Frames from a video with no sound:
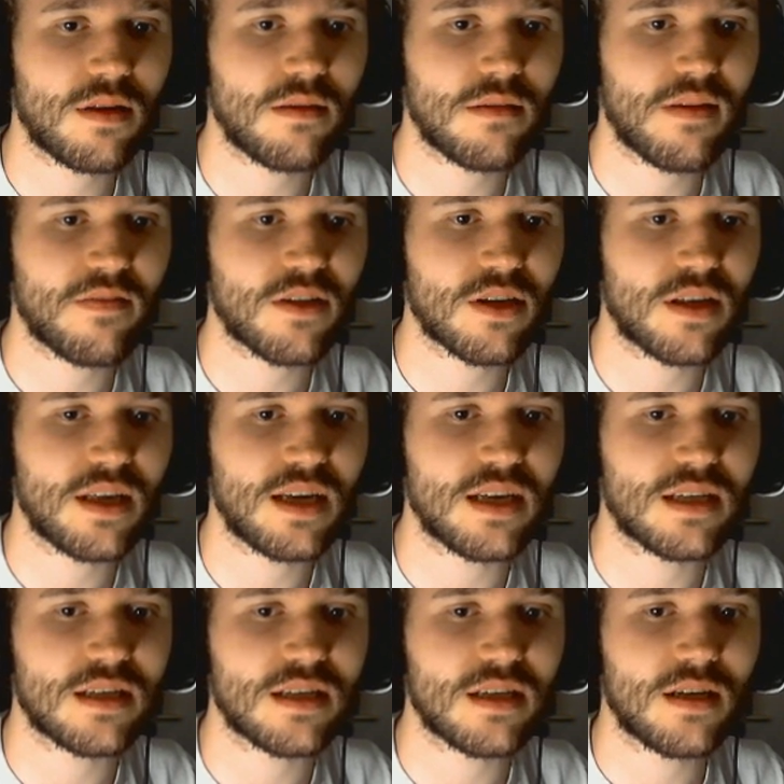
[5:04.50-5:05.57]
Oh, let me have a look at
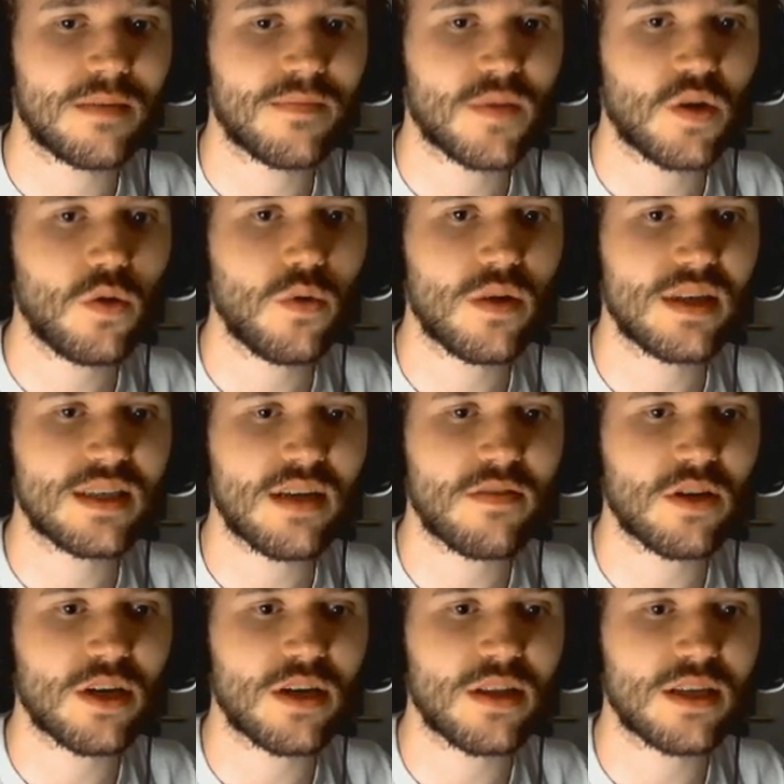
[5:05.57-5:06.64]
this. Oh, let's have
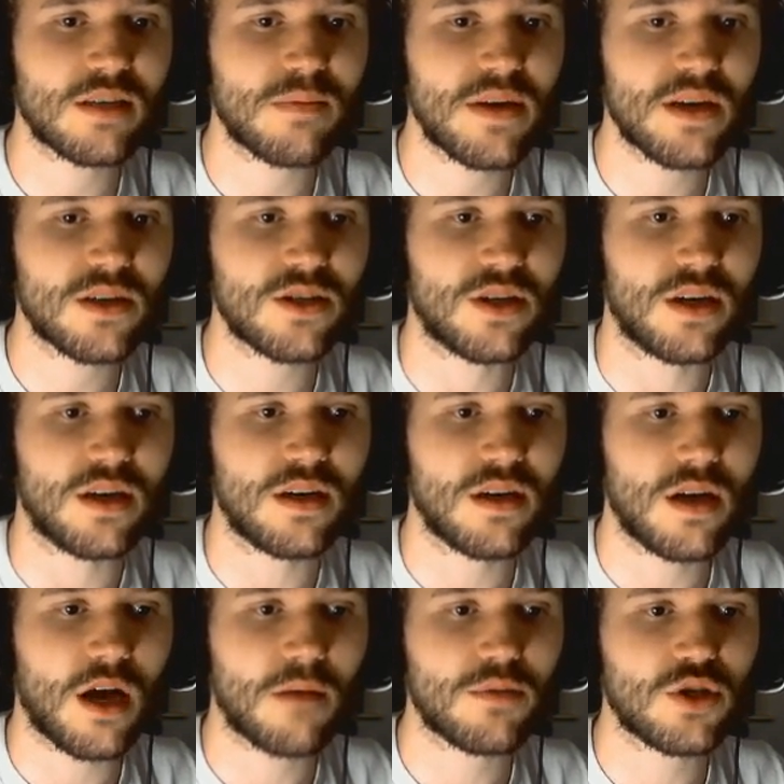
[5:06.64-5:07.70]
a look at this picture.
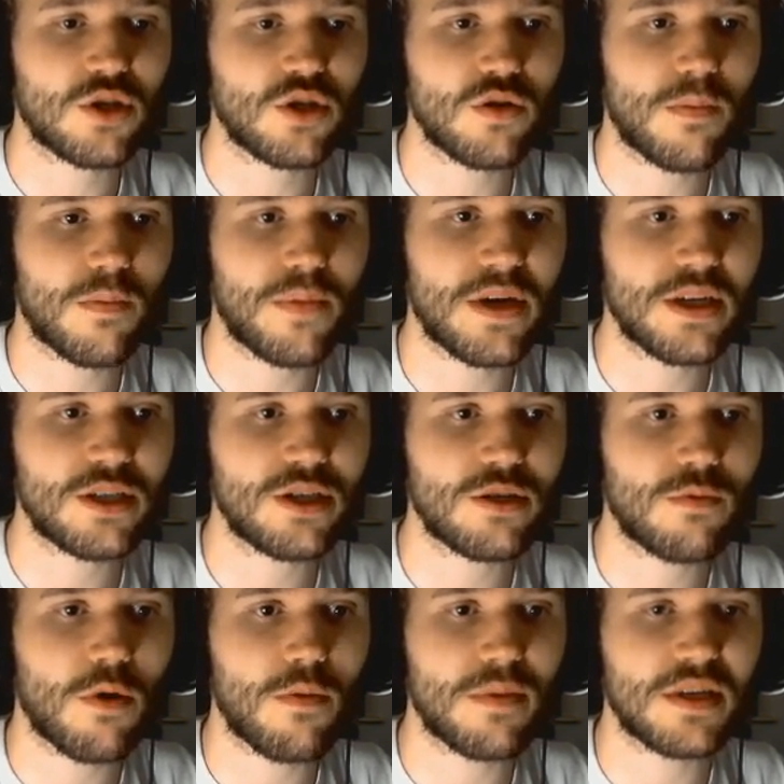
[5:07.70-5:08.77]
I'm sure the
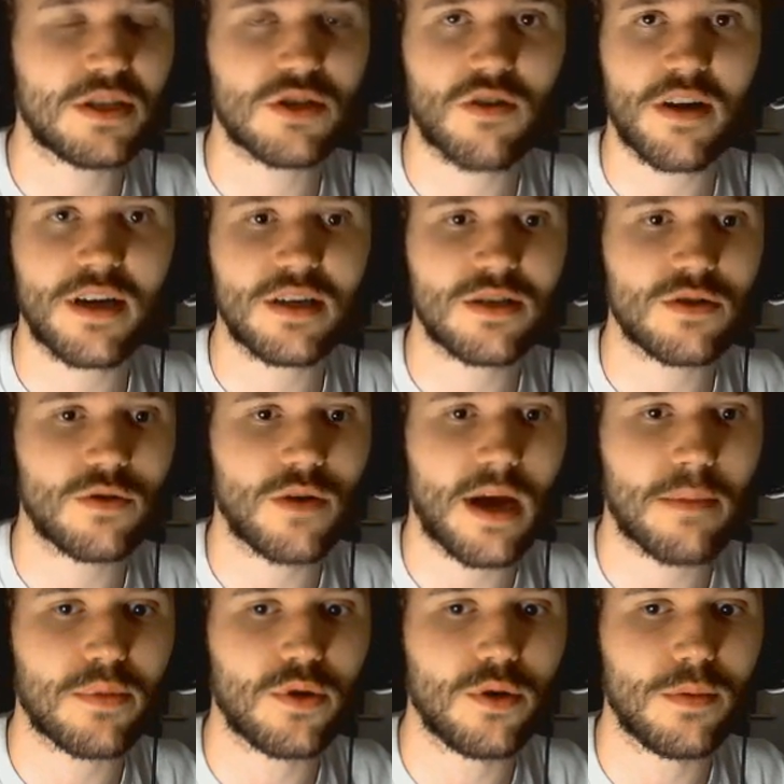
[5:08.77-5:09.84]
picture won't be strange or
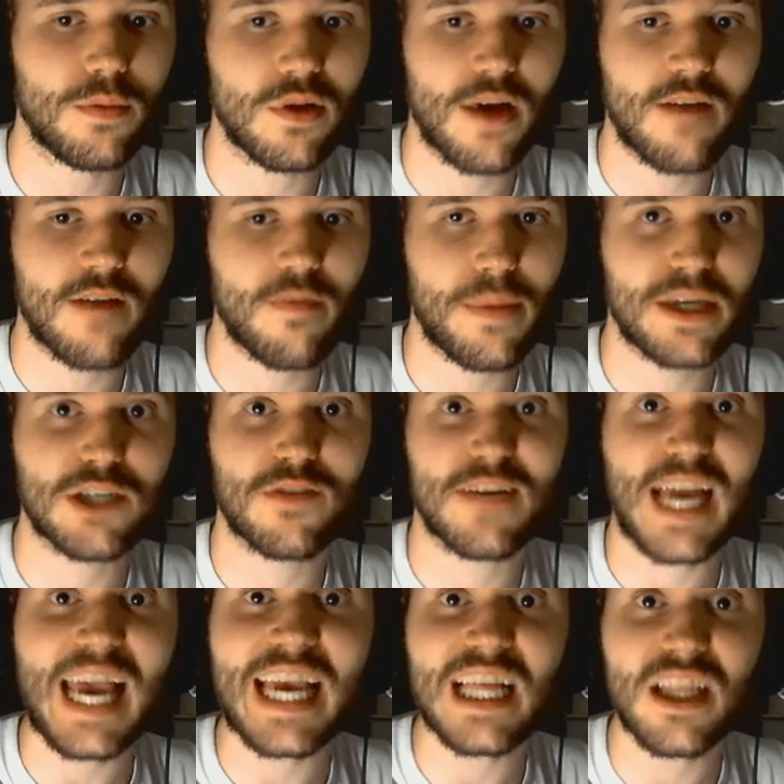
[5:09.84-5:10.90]
abnormal or have a picture of
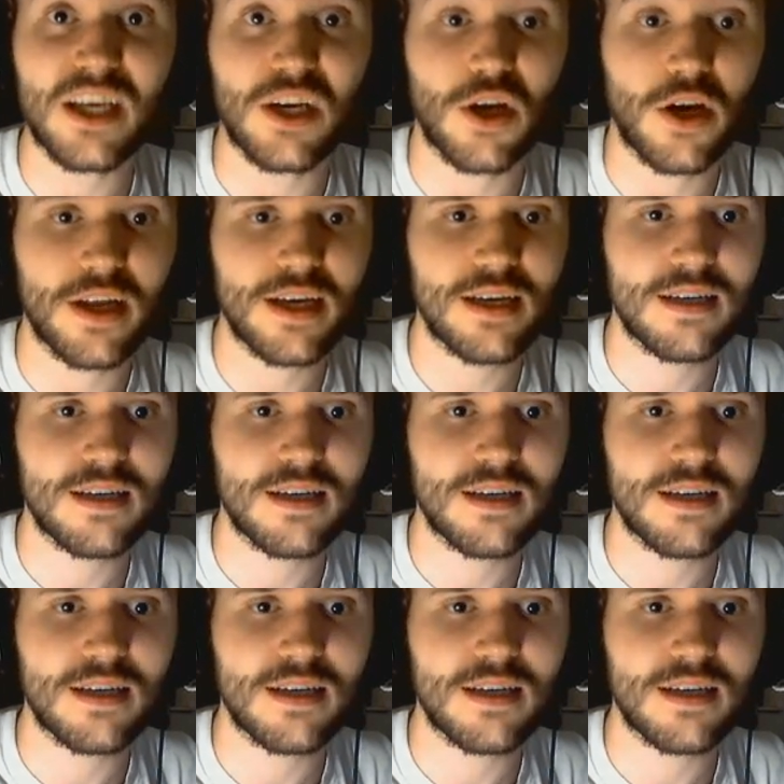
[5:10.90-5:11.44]
an alien on